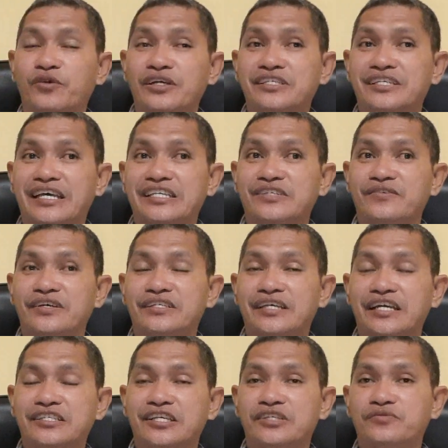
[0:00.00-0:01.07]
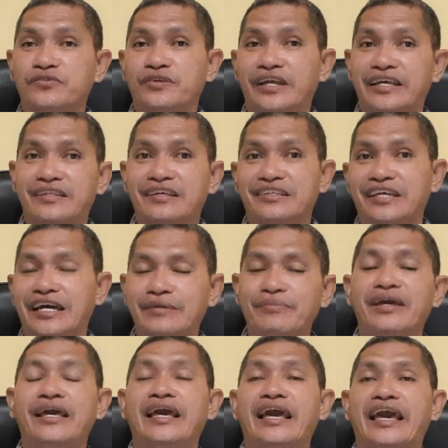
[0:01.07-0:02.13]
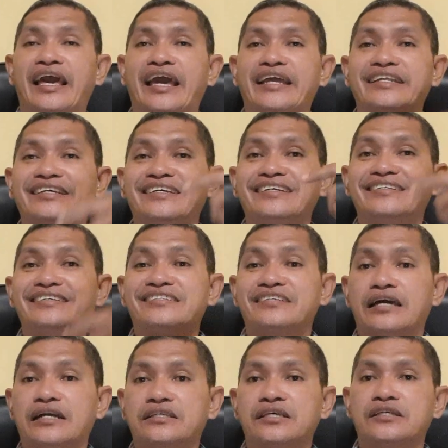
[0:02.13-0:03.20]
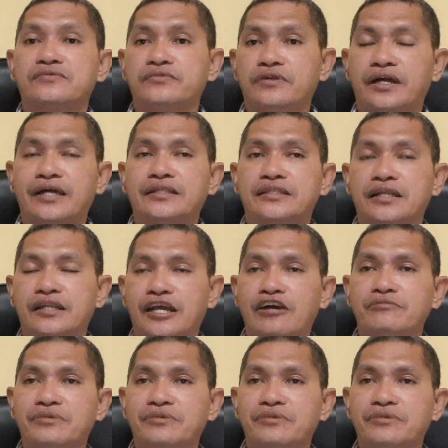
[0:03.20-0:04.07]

was successful at the time, and it is successful until now,